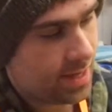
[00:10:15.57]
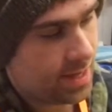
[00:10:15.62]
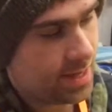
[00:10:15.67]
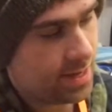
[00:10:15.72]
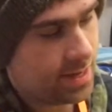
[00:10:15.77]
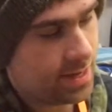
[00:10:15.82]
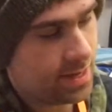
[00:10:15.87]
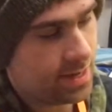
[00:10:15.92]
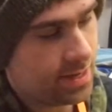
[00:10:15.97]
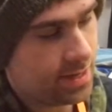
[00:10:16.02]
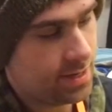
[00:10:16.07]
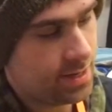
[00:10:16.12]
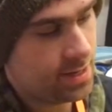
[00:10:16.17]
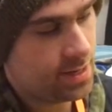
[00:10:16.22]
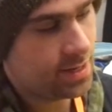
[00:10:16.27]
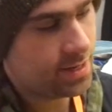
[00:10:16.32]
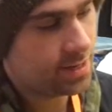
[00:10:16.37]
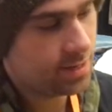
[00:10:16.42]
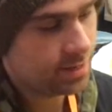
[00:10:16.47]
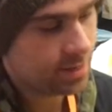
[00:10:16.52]
And
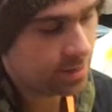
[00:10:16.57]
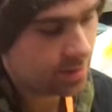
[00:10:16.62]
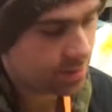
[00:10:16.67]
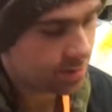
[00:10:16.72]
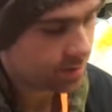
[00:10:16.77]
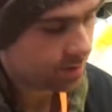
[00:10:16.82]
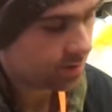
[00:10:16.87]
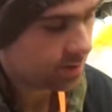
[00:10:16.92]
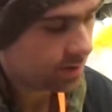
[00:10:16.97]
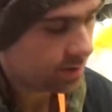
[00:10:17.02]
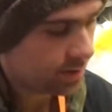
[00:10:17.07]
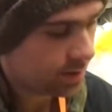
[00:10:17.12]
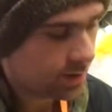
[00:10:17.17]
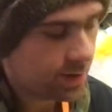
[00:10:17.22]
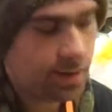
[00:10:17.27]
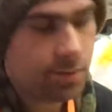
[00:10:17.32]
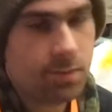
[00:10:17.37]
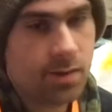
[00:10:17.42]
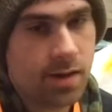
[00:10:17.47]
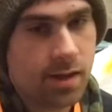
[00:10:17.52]
it
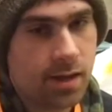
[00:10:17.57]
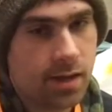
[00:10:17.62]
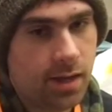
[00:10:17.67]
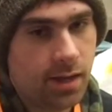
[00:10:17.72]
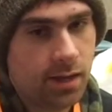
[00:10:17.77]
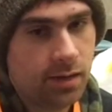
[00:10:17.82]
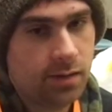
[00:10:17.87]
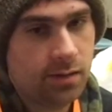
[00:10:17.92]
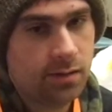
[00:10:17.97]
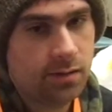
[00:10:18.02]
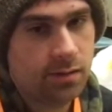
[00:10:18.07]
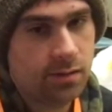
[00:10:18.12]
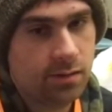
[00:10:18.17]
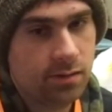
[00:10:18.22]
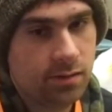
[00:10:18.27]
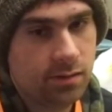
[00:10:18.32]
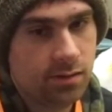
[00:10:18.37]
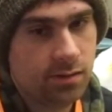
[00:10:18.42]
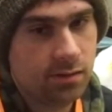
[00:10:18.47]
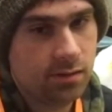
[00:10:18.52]
gets pretty hot
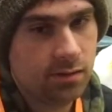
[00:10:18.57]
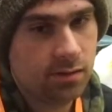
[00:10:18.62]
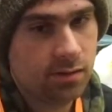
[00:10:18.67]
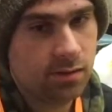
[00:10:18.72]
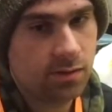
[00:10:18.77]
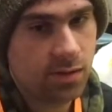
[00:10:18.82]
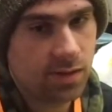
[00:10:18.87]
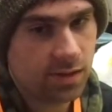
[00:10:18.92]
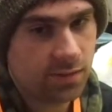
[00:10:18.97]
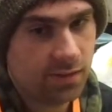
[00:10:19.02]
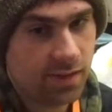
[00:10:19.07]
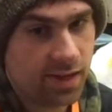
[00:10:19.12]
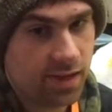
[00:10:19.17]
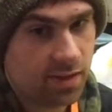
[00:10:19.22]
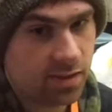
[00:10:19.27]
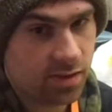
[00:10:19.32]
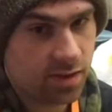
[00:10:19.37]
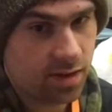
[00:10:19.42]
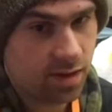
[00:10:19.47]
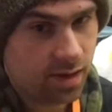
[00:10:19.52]
when the fan's
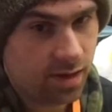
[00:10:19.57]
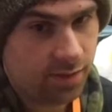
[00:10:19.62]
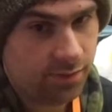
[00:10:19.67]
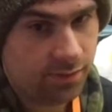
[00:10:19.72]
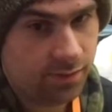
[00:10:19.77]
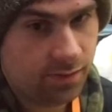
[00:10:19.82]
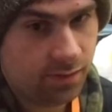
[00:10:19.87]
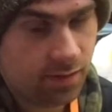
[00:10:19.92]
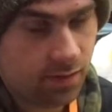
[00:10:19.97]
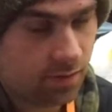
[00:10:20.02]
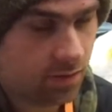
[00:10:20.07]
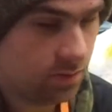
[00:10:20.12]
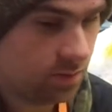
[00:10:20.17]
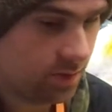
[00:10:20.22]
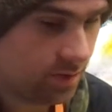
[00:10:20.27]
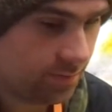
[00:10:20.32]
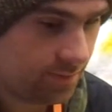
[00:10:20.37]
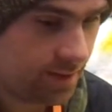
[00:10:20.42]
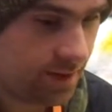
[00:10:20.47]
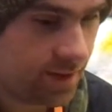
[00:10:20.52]
not off, well, when
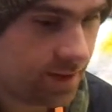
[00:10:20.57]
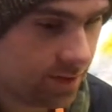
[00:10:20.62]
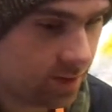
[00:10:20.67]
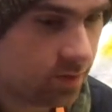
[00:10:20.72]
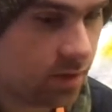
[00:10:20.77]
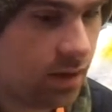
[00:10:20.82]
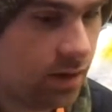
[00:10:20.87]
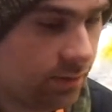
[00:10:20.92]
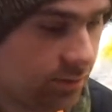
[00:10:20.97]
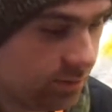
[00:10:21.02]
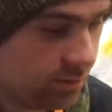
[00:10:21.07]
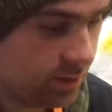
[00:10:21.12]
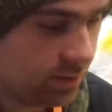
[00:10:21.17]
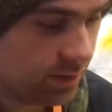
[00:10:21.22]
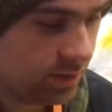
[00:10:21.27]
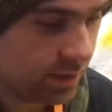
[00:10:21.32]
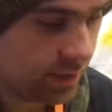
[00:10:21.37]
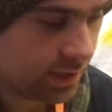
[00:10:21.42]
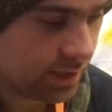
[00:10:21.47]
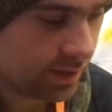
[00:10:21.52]
the fan is off,
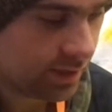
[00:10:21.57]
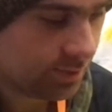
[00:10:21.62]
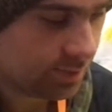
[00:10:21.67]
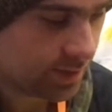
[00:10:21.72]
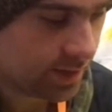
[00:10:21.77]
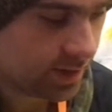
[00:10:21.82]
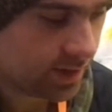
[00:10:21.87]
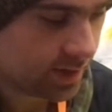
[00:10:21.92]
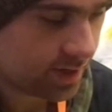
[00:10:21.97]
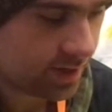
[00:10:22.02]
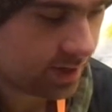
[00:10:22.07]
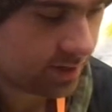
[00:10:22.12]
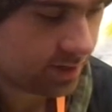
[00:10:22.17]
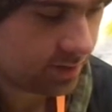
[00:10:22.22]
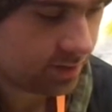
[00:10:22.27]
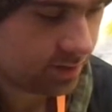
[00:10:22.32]
it gets pretty hot in there.